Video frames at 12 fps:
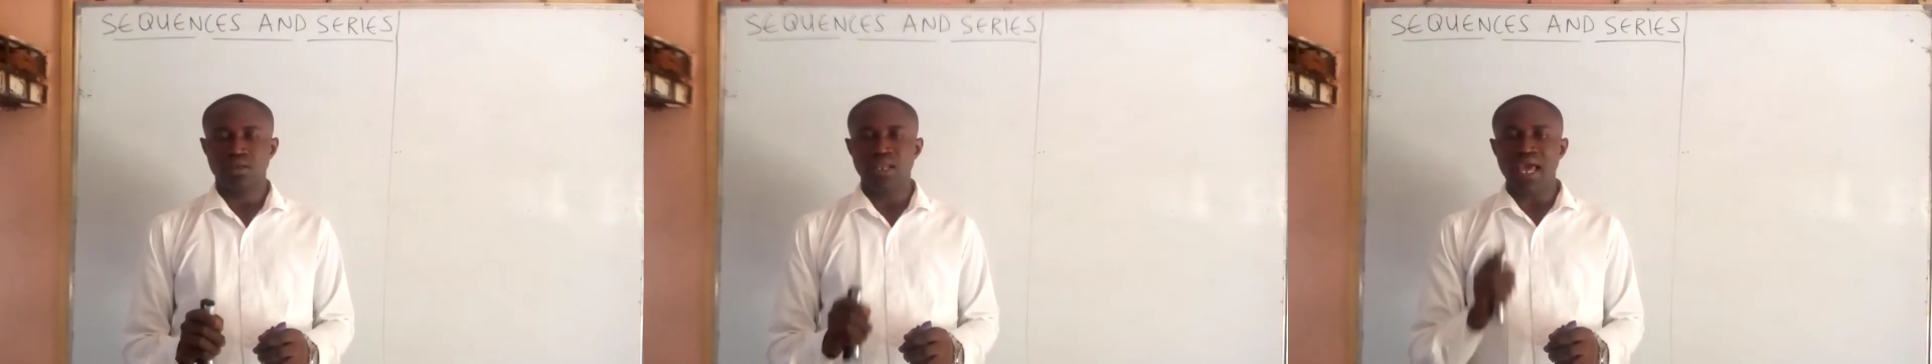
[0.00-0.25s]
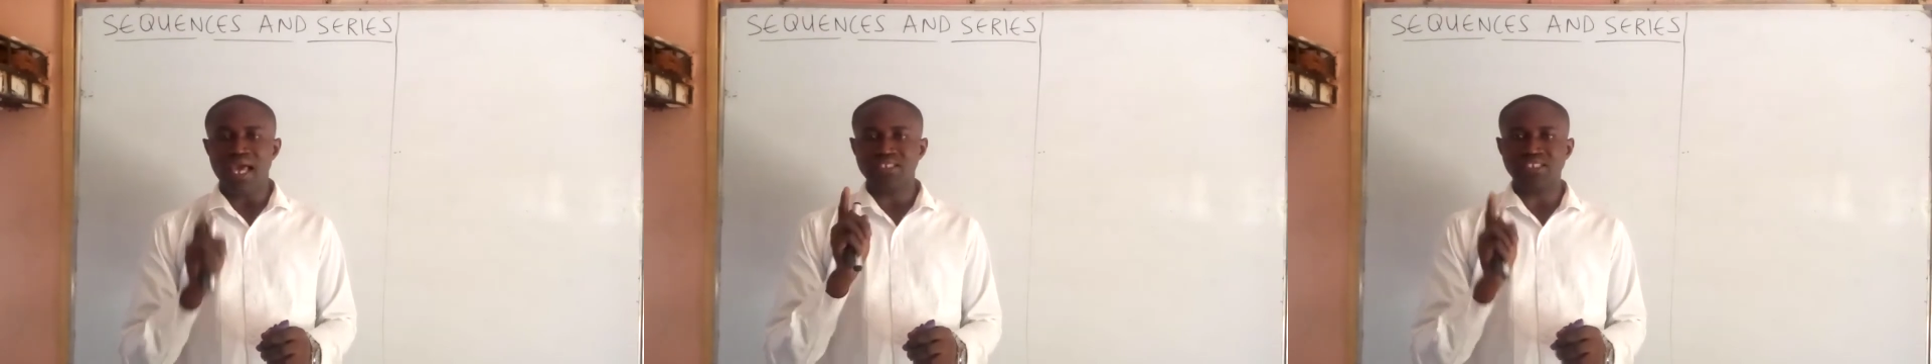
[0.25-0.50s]

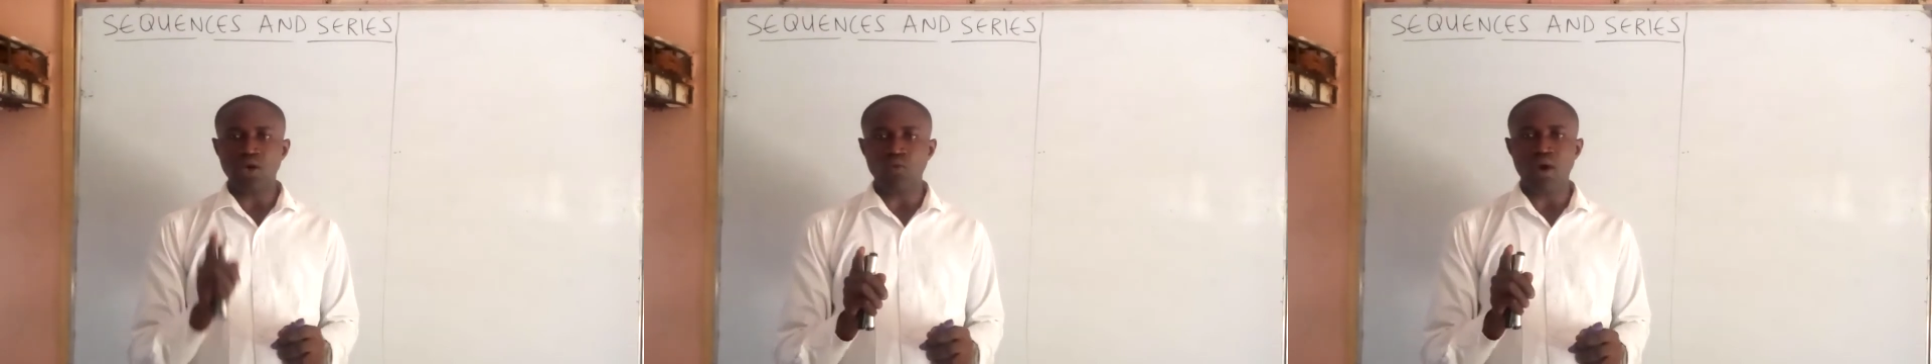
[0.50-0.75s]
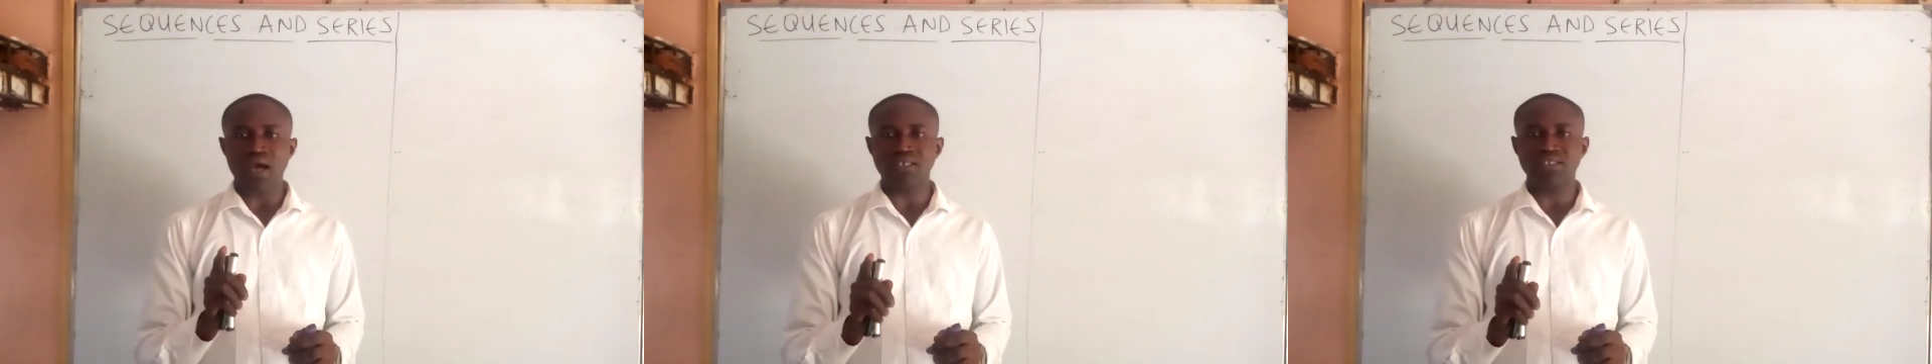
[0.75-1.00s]
A
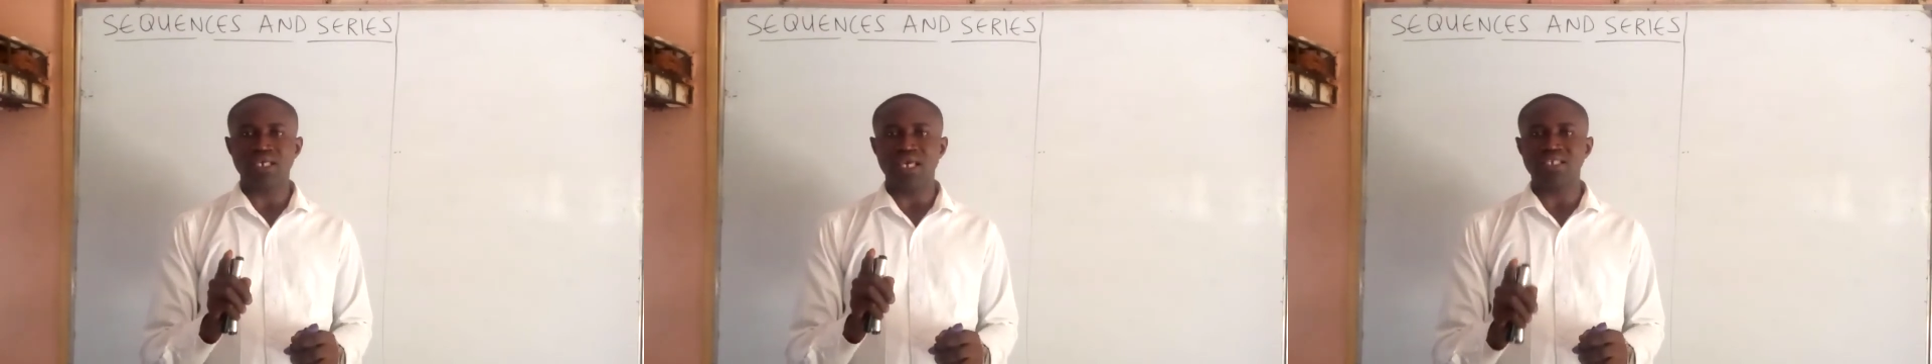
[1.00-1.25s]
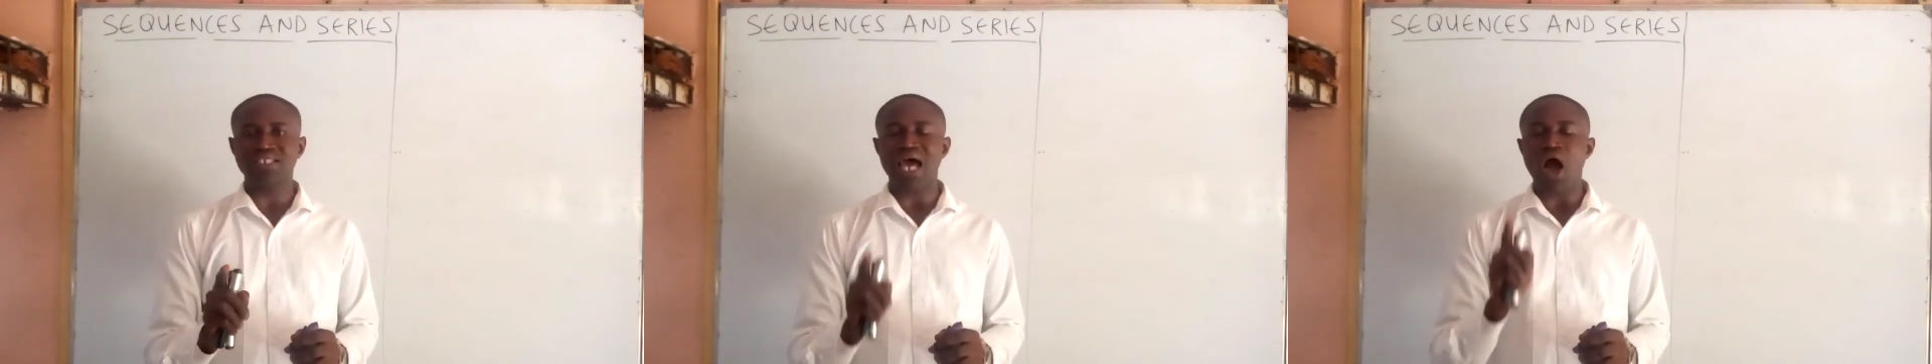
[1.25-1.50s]
sequence
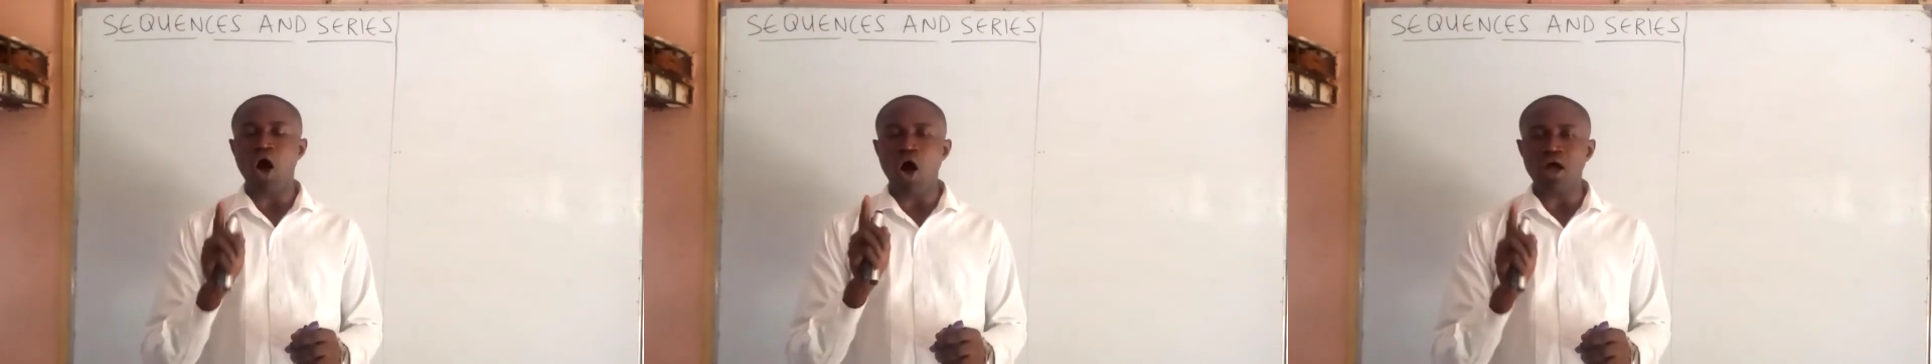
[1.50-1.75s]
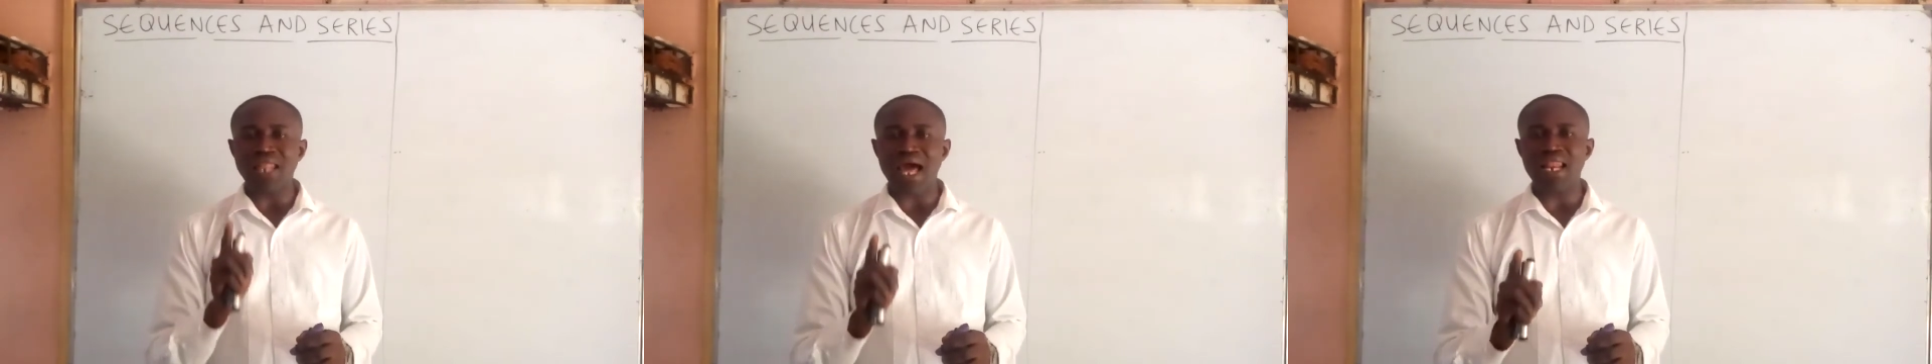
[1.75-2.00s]
is an
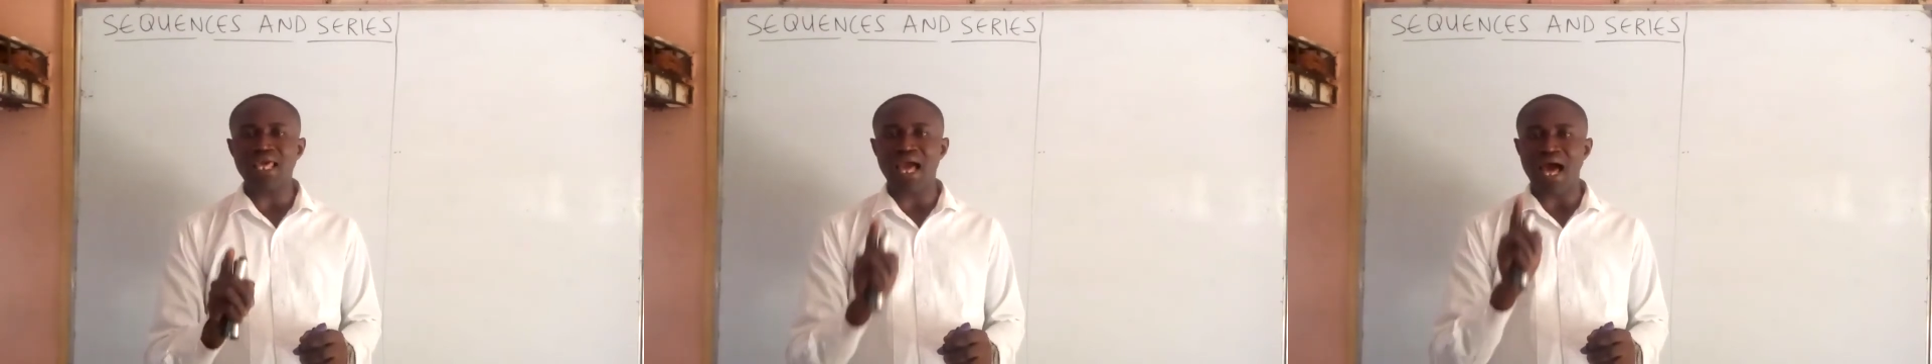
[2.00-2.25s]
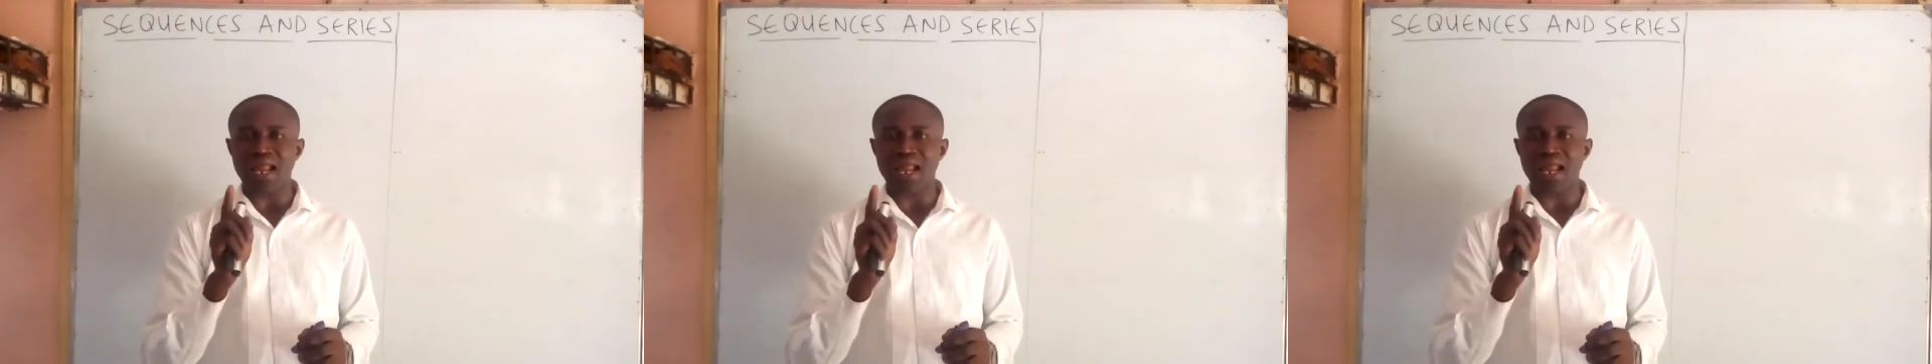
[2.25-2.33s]
orderly